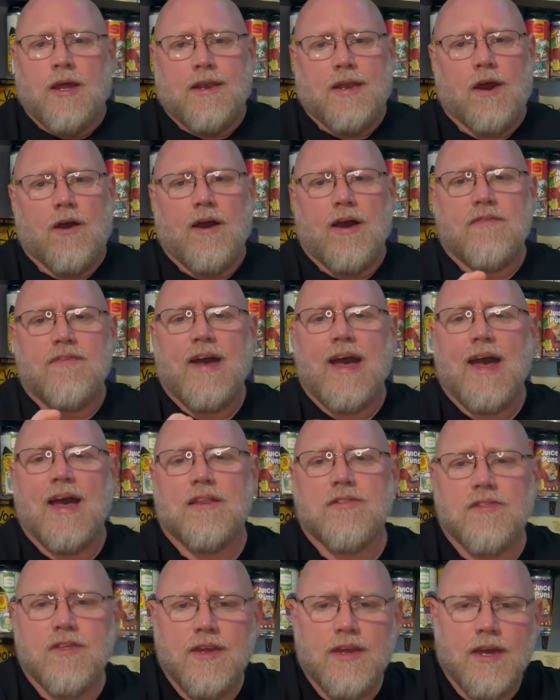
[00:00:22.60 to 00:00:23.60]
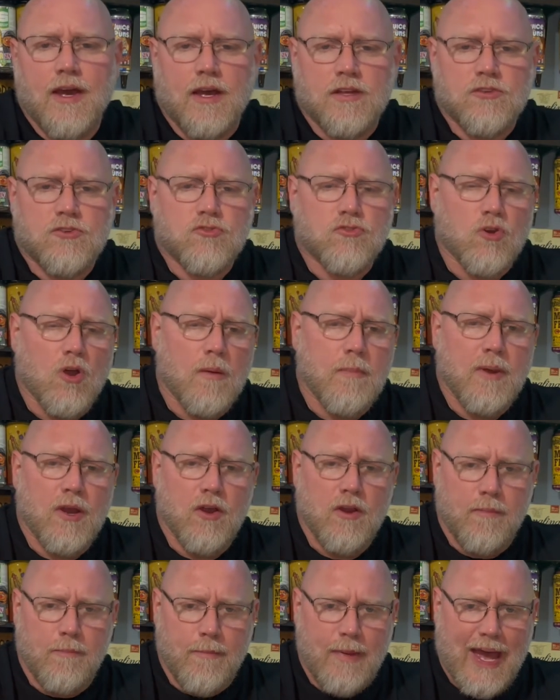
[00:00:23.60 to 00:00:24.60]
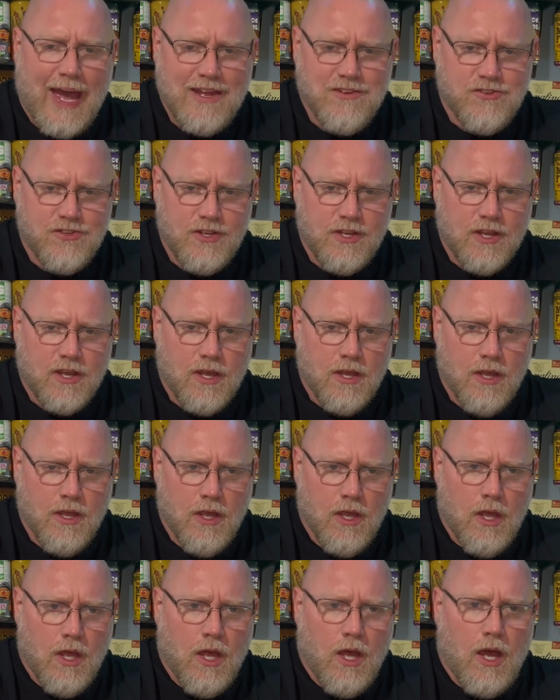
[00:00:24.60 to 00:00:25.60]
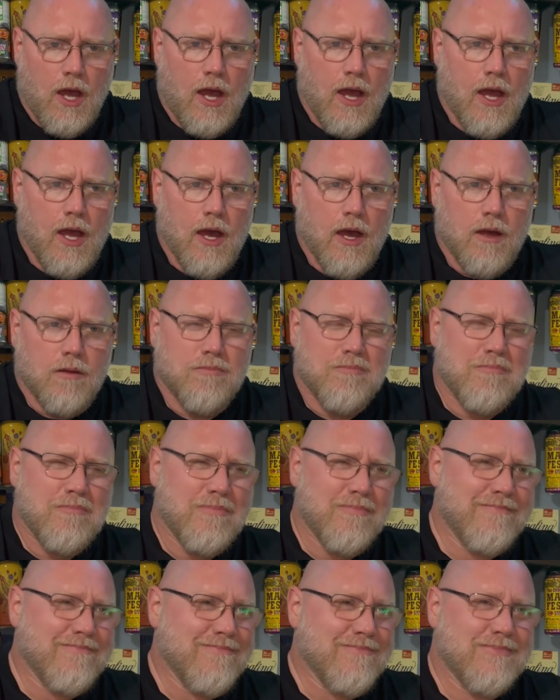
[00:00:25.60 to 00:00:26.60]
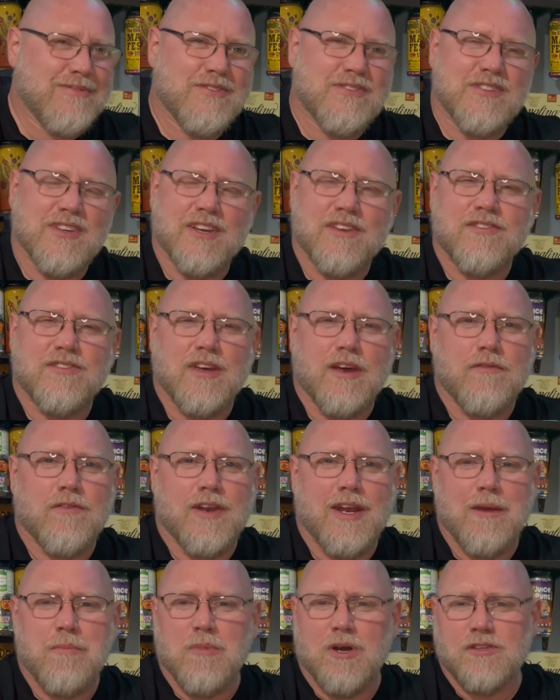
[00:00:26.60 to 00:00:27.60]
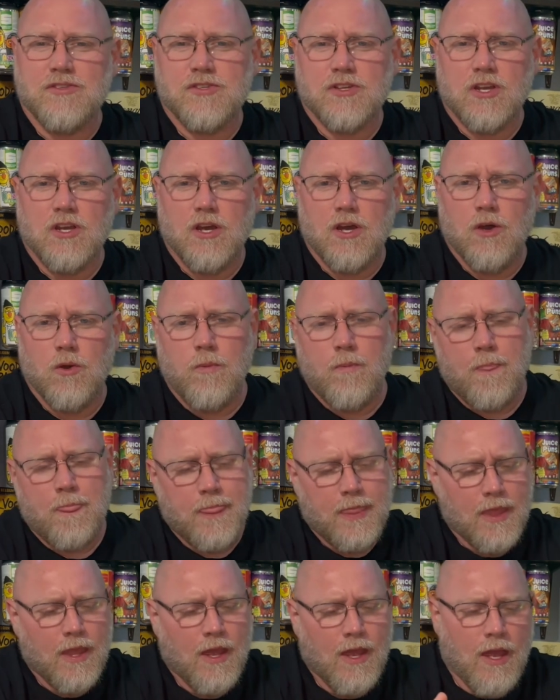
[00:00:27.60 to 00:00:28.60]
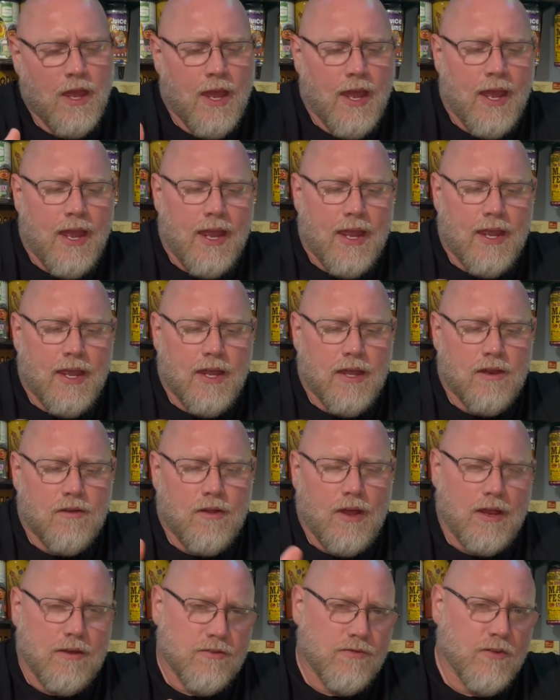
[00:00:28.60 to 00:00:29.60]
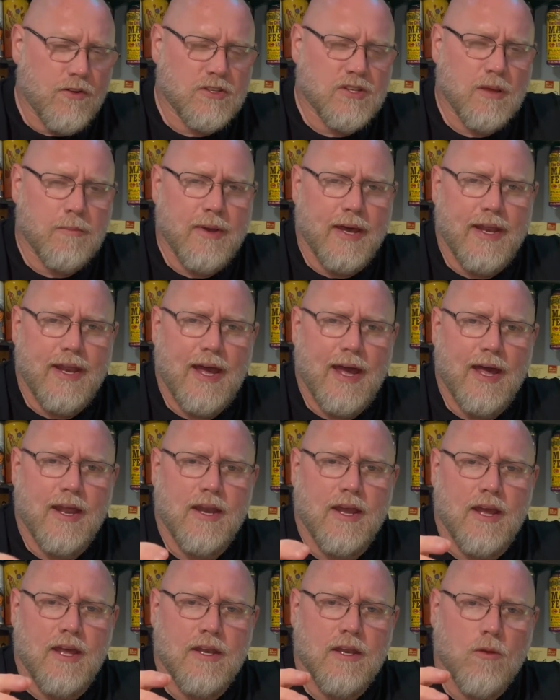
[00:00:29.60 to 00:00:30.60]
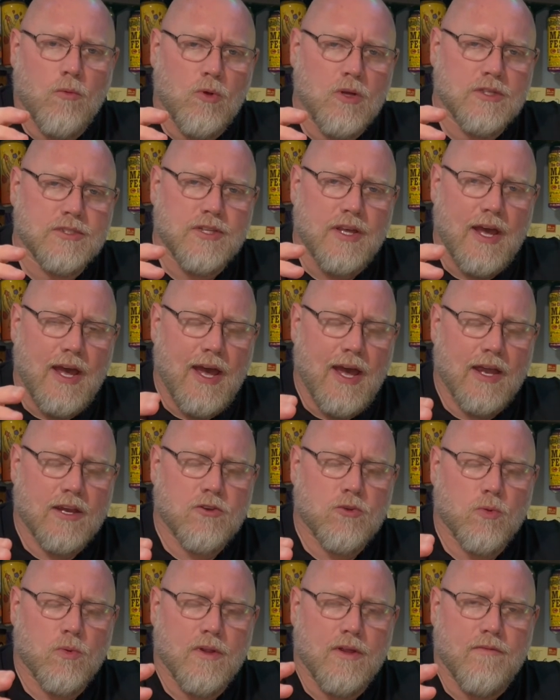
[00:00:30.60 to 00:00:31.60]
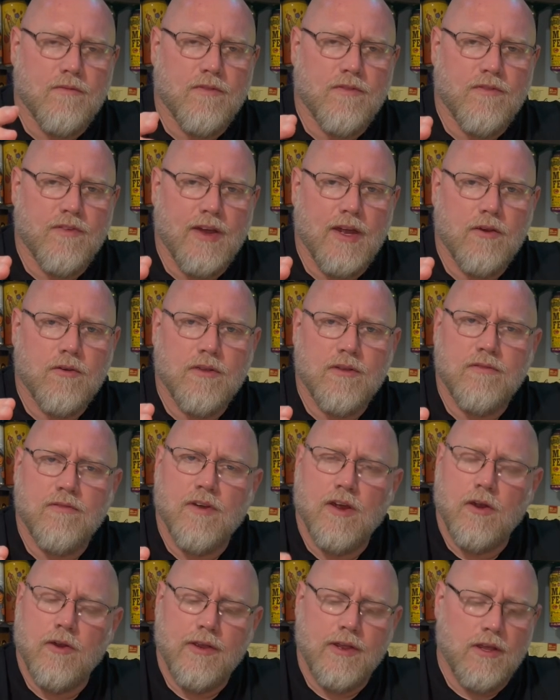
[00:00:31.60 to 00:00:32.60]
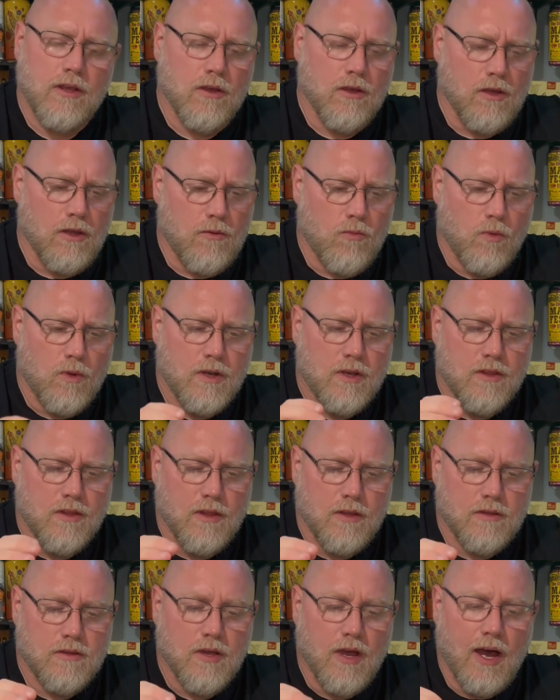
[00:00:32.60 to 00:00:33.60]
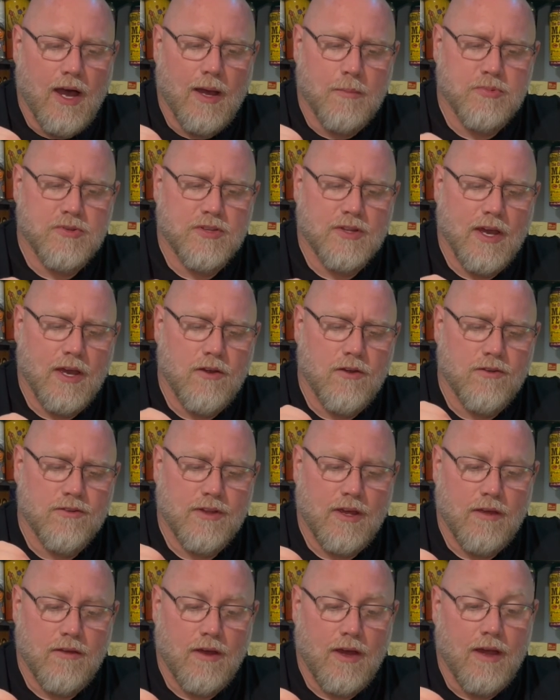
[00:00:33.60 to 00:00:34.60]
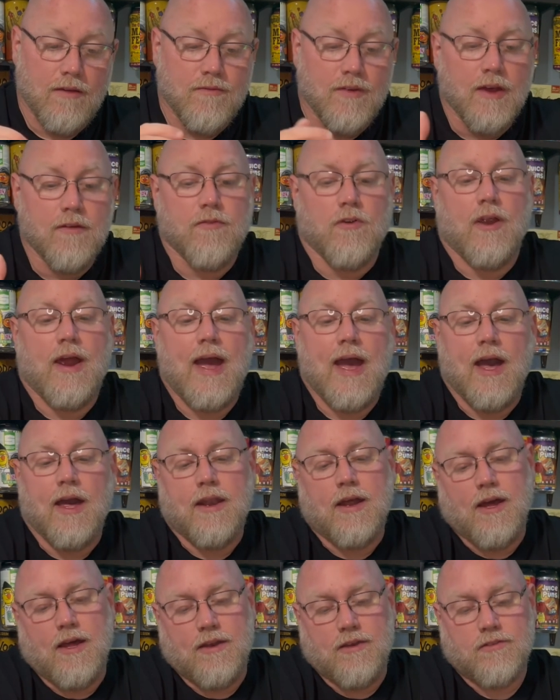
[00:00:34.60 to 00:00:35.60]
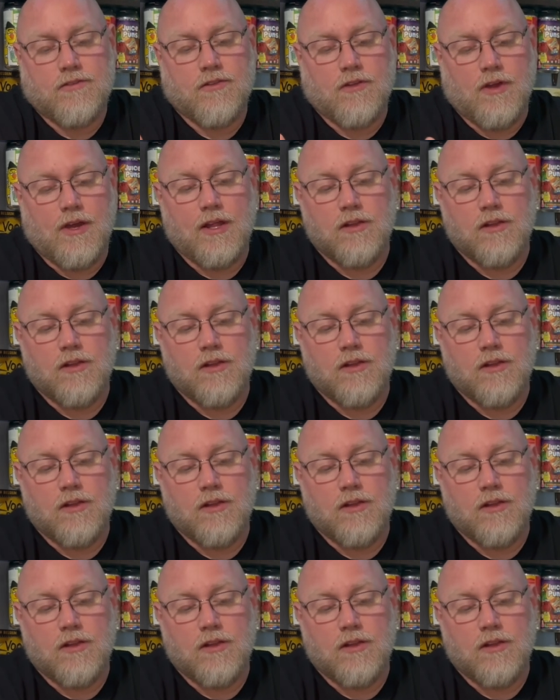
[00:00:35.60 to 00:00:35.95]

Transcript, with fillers: Now, I've had the uh, Strawberry Magic uh, six, seven, eight months ago, and, and it was the first time I'd had it, and it was actually very, very good. One of the top ciders I, I've ever had, honestly.